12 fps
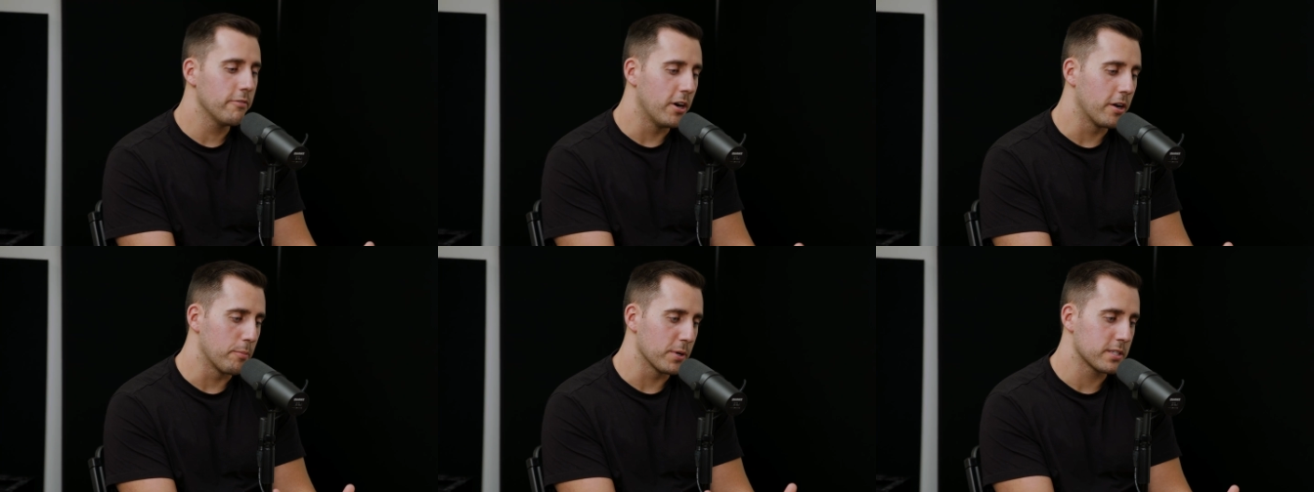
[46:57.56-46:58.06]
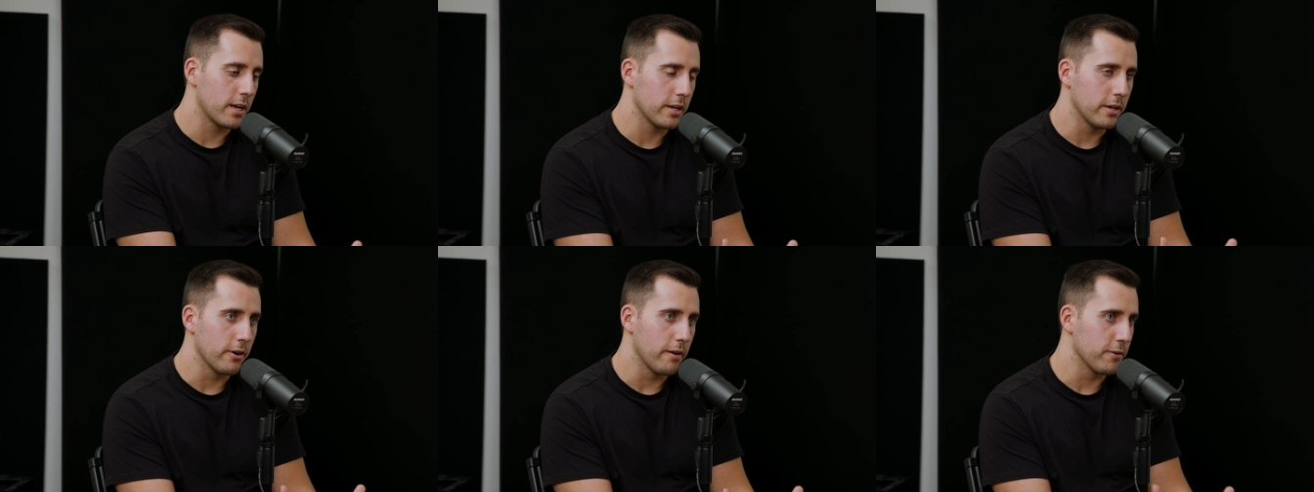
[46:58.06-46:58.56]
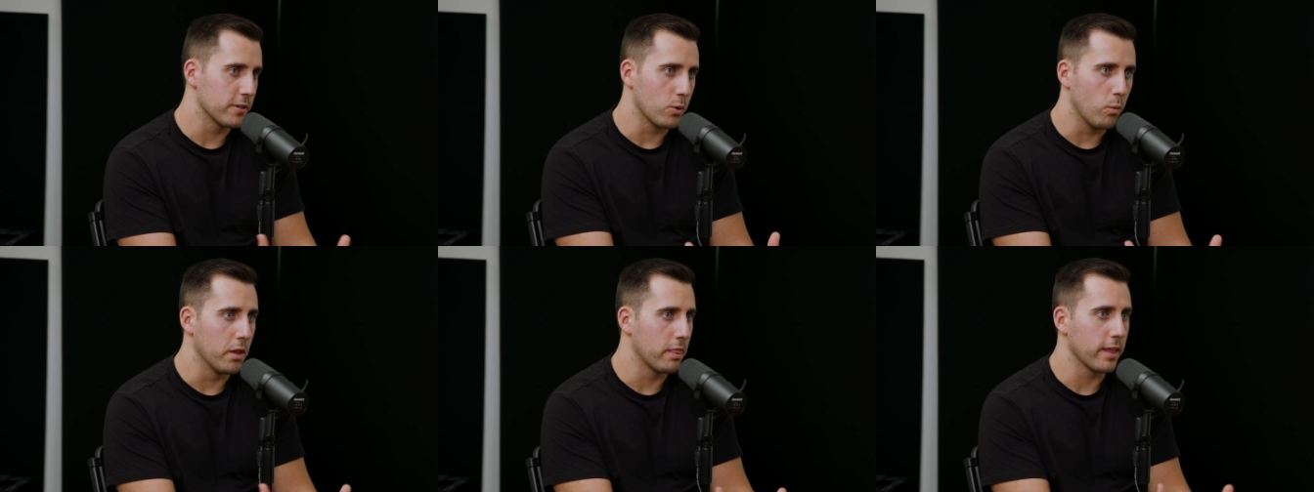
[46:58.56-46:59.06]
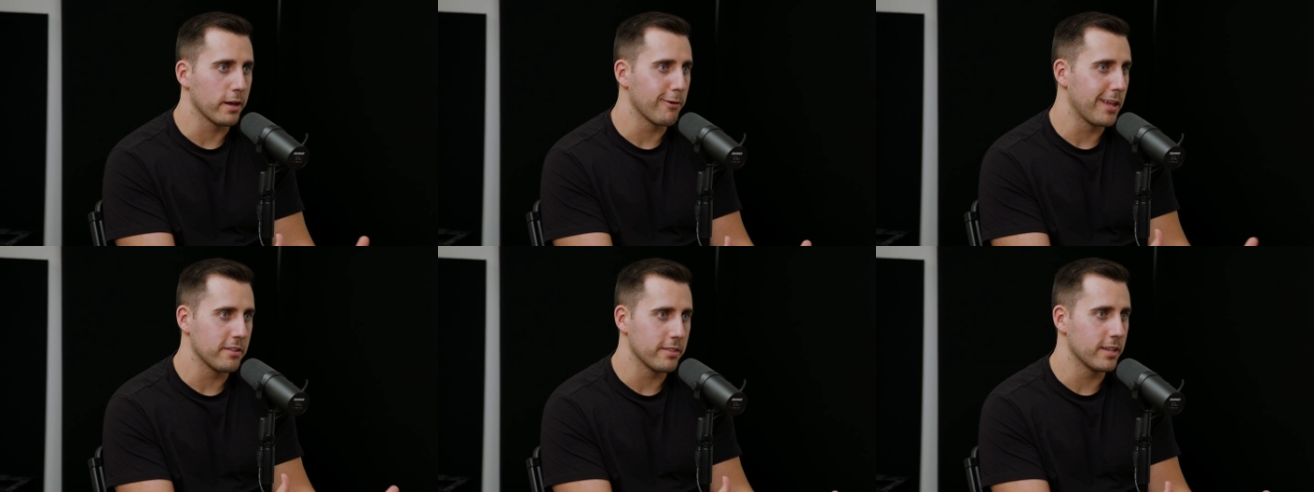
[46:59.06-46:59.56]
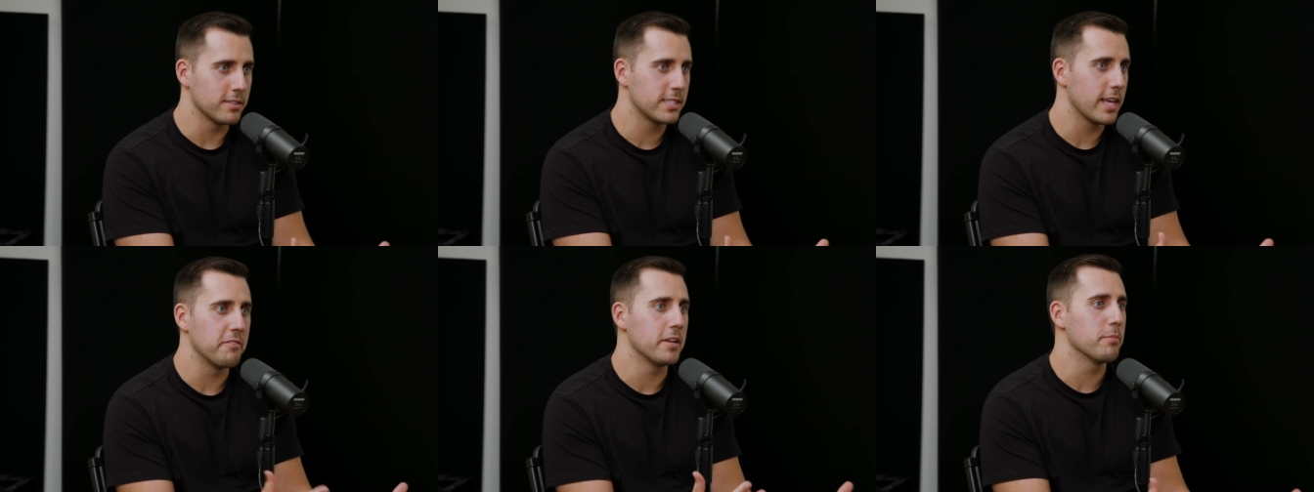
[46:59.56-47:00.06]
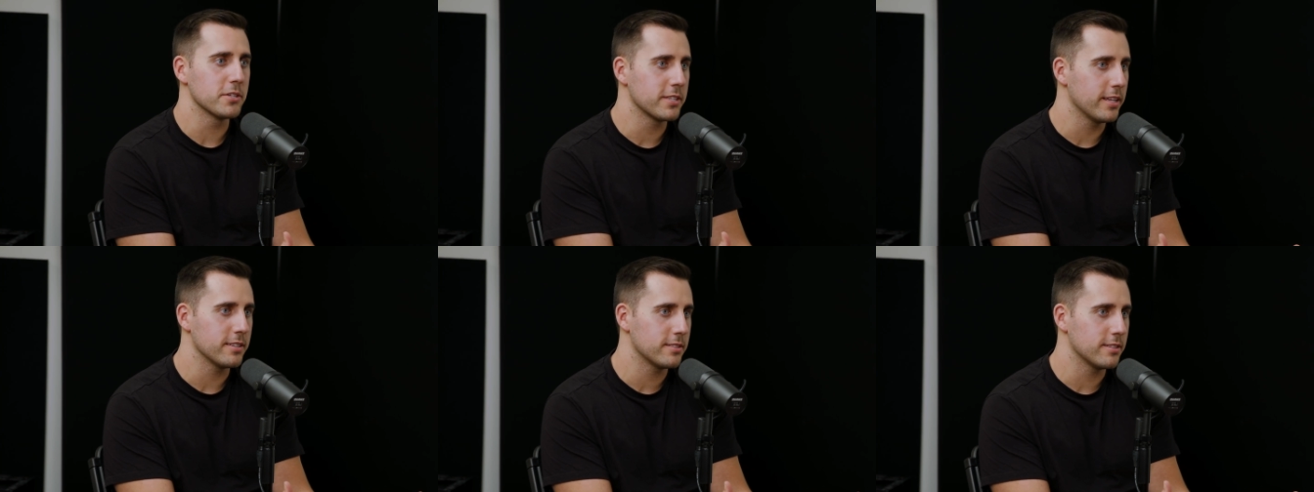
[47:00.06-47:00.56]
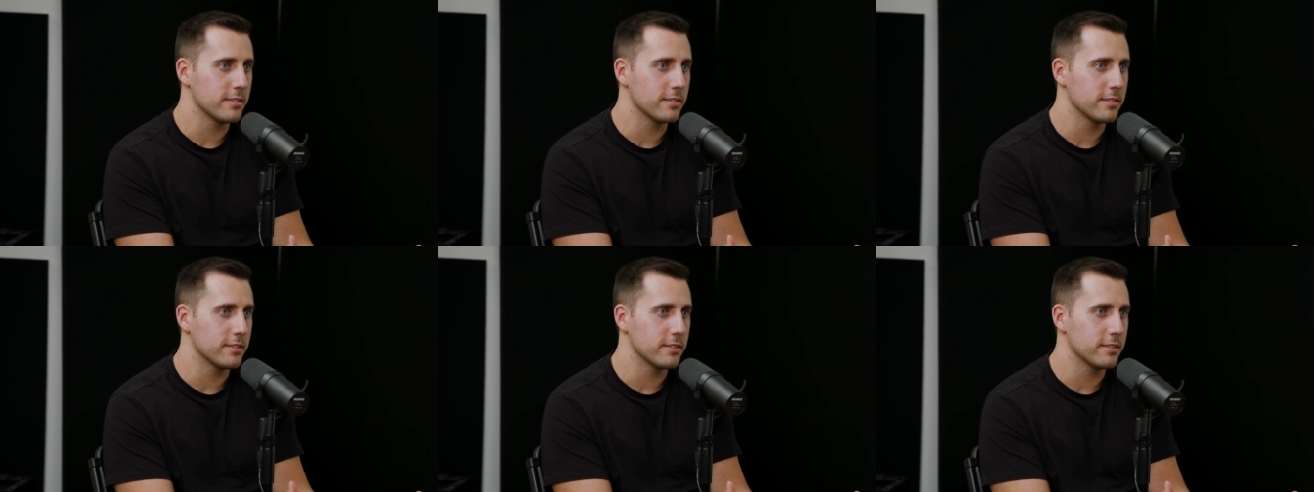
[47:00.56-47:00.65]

you give 100% of your effort to one thing rather than 70%